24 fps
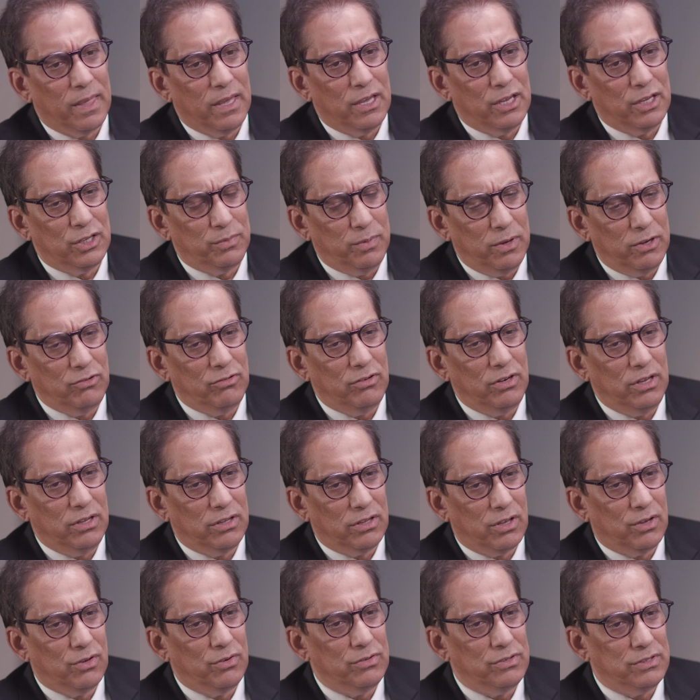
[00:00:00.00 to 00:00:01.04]
especially
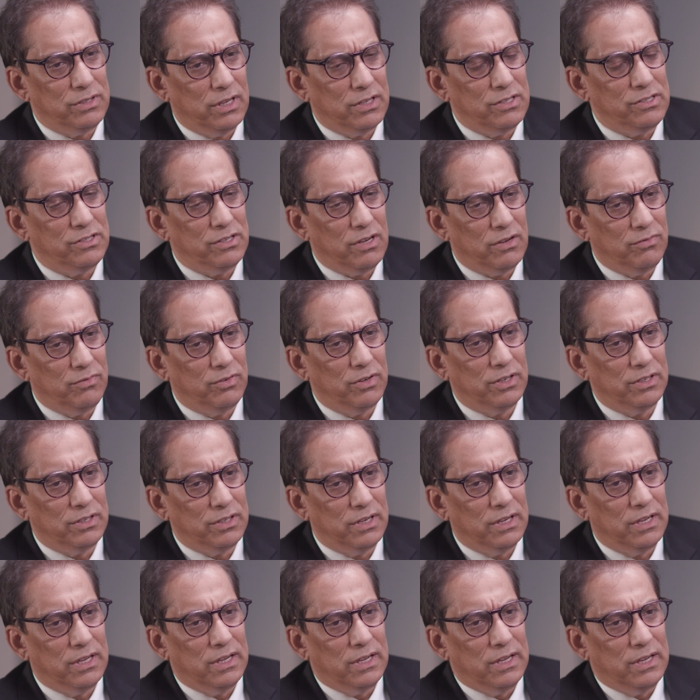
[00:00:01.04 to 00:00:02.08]
those that suffered
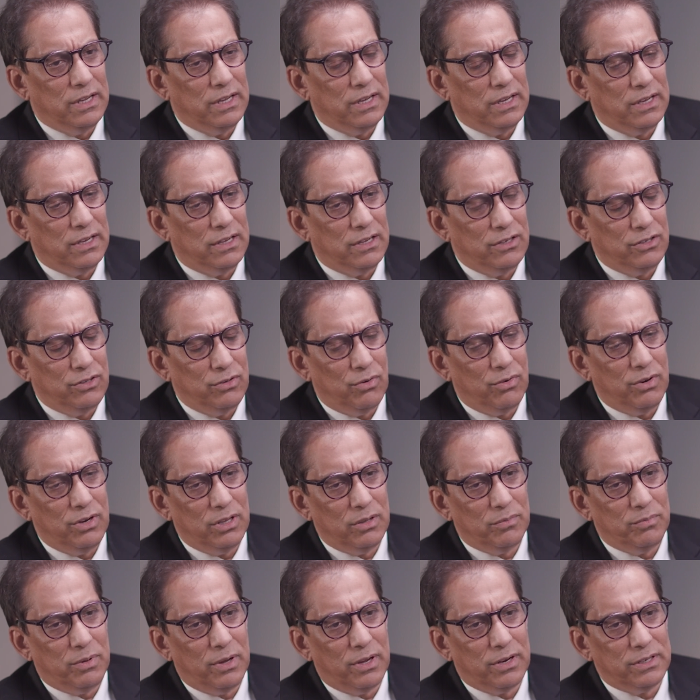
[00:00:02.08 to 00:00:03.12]
during
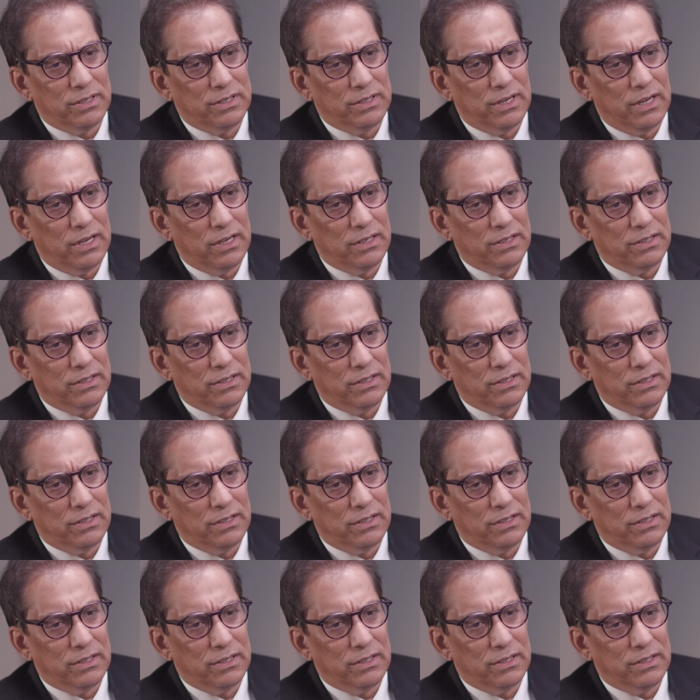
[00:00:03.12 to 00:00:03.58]
apartheid.